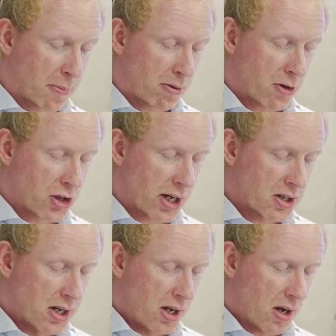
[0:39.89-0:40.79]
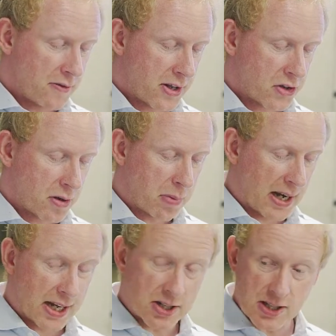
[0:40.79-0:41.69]
a project of this
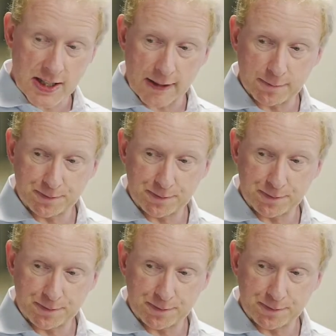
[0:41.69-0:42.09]
complexity.